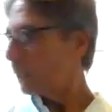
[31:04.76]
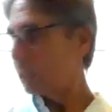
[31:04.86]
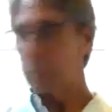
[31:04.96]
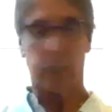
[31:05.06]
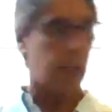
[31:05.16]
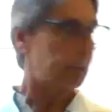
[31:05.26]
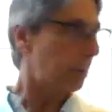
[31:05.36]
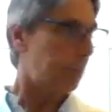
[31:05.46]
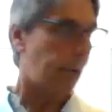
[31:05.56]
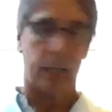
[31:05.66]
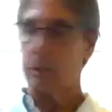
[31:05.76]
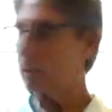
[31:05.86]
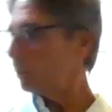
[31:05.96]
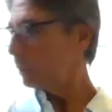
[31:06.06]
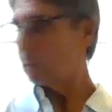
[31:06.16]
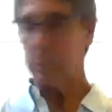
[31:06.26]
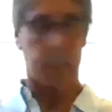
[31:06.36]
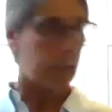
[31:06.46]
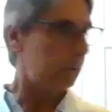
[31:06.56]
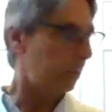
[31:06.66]
And pick up the pace a little
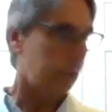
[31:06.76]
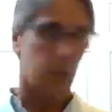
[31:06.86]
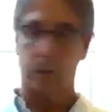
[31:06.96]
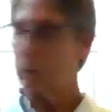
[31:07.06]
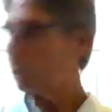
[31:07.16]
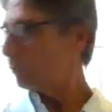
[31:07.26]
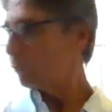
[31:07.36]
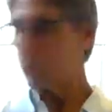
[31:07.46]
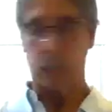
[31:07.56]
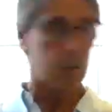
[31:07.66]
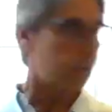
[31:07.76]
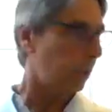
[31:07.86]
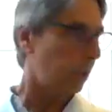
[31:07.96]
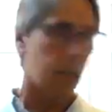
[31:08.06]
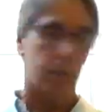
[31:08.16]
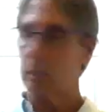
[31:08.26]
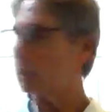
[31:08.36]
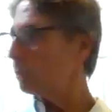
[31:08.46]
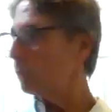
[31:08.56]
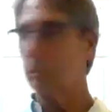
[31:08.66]
bit. Don't go as far,
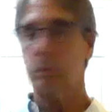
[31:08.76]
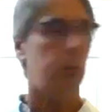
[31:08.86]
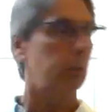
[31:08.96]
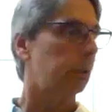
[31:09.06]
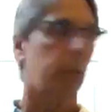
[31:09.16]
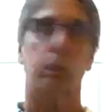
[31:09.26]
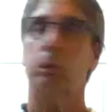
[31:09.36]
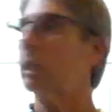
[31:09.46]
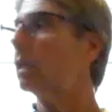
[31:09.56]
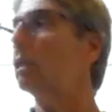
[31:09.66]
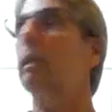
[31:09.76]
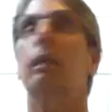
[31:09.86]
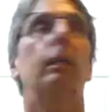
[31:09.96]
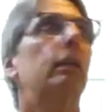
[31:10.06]
just do it a little quicker.